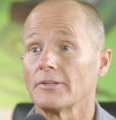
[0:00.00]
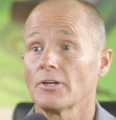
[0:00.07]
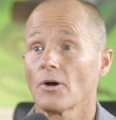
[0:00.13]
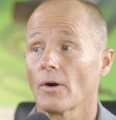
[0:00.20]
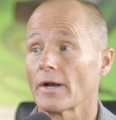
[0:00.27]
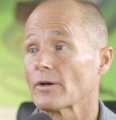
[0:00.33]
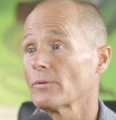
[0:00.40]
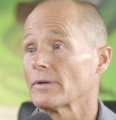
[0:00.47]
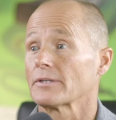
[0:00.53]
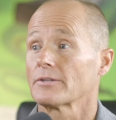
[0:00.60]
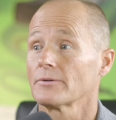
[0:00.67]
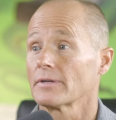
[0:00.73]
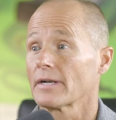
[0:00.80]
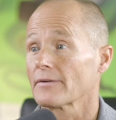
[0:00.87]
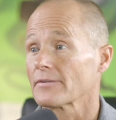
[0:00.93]
you know I quit
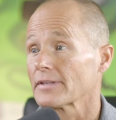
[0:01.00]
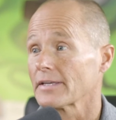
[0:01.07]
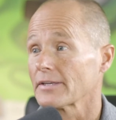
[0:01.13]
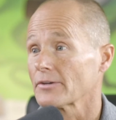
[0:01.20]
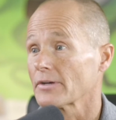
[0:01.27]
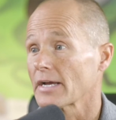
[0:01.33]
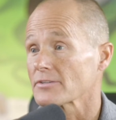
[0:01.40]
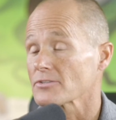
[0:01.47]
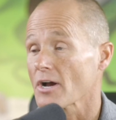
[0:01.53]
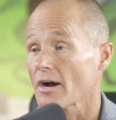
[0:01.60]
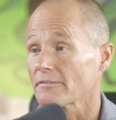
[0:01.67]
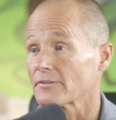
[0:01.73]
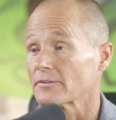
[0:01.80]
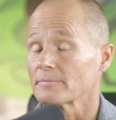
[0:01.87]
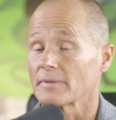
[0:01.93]
doing everything you guys
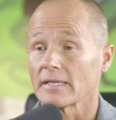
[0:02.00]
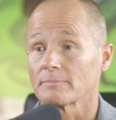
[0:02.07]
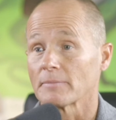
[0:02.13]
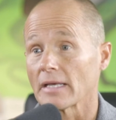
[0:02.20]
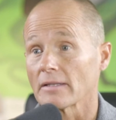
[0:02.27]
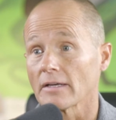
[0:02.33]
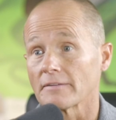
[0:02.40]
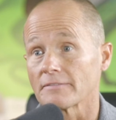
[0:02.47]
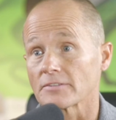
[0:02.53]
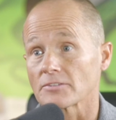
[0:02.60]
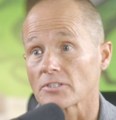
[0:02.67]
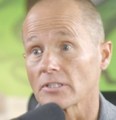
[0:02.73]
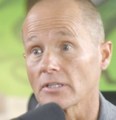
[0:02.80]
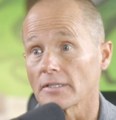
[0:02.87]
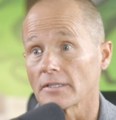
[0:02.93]
offered me and my life is
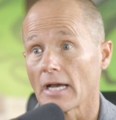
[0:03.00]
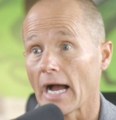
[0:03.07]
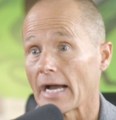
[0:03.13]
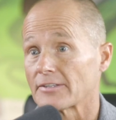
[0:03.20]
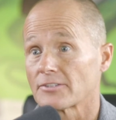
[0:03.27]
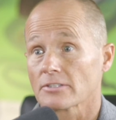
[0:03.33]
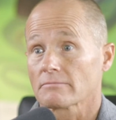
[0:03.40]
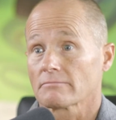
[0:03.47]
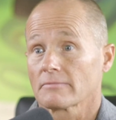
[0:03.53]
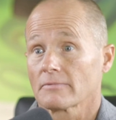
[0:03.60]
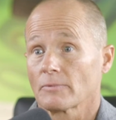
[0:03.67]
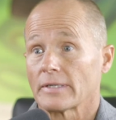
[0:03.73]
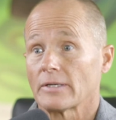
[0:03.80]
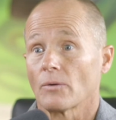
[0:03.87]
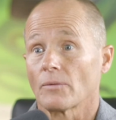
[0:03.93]
good.
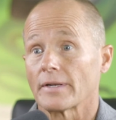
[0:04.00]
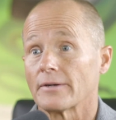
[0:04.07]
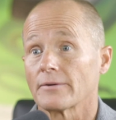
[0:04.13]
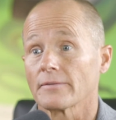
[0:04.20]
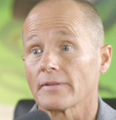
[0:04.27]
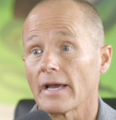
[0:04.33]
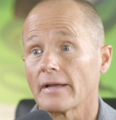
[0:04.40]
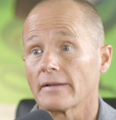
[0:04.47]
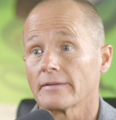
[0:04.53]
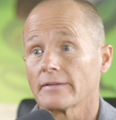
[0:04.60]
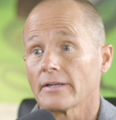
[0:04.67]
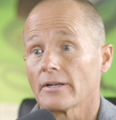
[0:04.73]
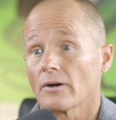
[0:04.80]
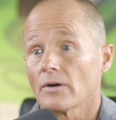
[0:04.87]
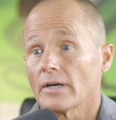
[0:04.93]
We don't hear that,
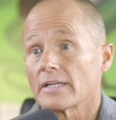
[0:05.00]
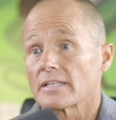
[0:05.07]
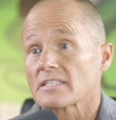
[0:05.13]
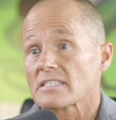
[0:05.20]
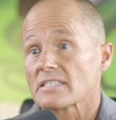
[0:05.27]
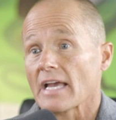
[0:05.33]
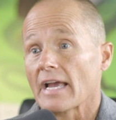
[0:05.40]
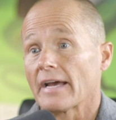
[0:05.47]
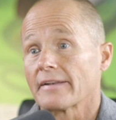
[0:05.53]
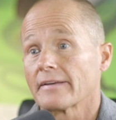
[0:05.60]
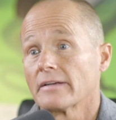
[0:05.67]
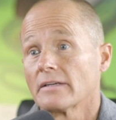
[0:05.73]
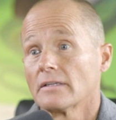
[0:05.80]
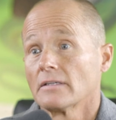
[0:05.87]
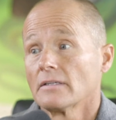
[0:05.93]
and it's sad.
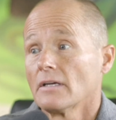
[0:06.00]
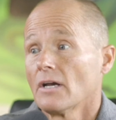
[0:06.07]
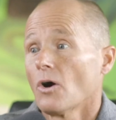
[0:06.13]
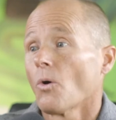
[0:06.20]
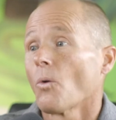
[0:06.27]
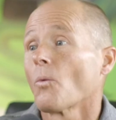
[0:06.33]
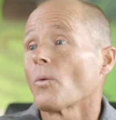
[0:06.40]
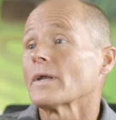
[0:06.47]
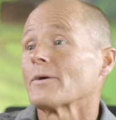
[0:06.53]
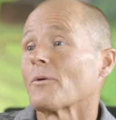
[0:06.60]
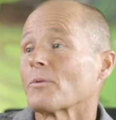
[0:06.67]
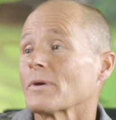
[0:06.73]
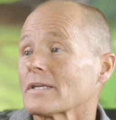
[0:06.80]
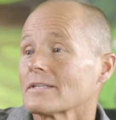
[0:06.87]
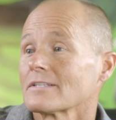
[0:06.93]

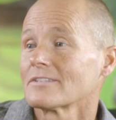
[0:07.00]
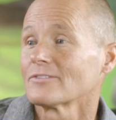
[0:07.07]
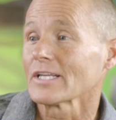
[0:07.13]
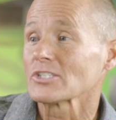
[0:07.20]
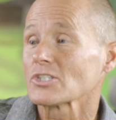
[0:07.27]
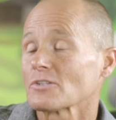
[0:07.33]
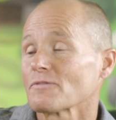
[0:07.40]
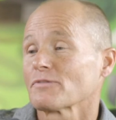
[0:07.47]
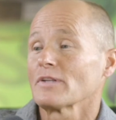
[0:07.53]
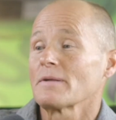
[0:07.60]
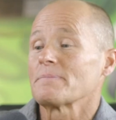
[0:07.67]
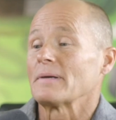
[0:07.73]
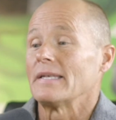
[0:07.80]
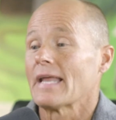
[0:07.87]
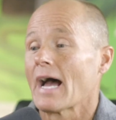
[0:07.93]
Let's
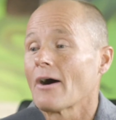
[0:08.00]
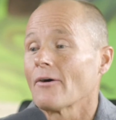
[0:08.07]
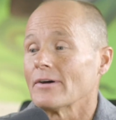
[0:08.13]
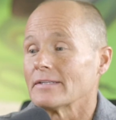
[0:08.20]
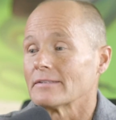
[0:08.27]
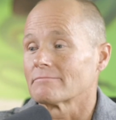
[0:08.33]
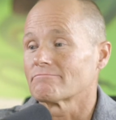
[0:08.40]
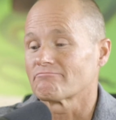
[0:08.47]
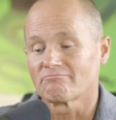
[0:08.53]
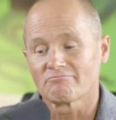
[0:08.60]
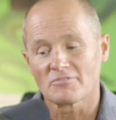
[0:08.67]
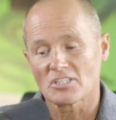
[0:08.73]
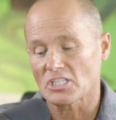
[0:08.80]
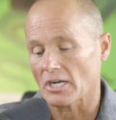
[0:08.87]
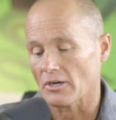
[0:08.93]
flip it now and
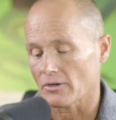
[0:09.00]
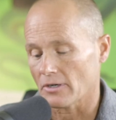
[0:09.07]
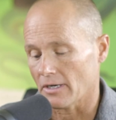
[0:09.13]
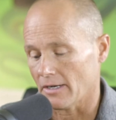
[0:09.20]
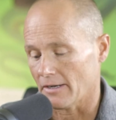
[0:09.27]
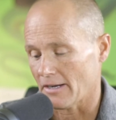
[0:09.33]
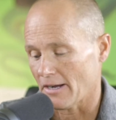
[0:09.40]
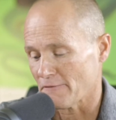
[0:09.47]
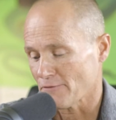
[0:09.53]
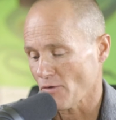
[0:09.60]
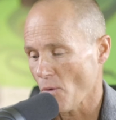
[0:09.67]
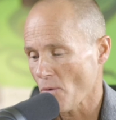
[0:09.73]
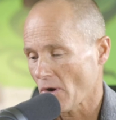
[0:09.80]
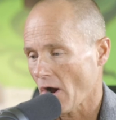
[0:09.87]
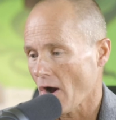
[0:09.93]
share a
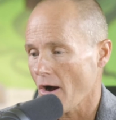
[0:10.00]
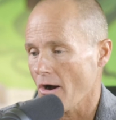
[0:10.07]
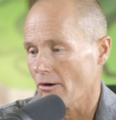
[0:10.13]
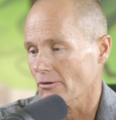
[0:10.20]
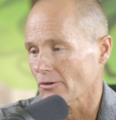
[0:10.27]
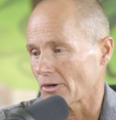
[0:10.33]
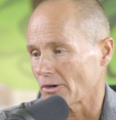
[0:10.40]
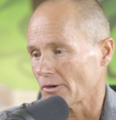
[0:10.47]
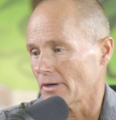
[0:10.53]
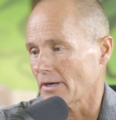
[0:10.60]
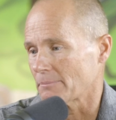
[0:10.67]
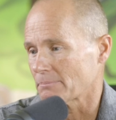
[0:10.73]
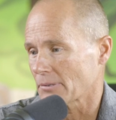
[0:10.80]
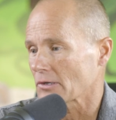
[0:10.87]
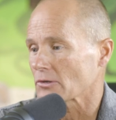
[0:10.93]
phone call or a
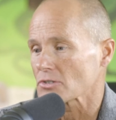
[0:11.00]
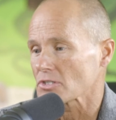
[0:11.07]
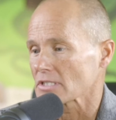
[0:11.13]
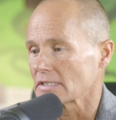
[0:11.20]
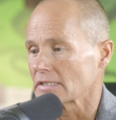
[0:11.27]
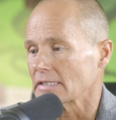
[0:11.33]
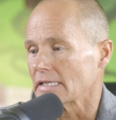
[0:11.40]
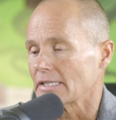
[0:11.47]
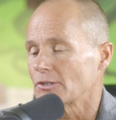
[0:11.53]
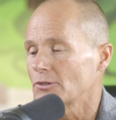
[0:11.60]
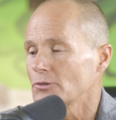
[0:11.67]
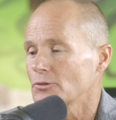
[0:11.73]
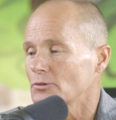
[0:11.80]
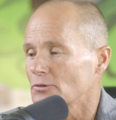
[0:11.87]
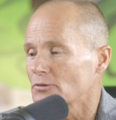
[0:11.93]
person that
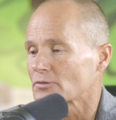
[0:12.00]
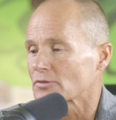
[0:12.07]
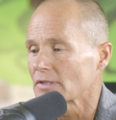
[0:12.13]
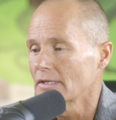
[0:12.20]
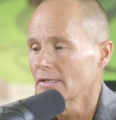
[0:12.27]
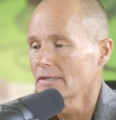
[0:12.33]
you've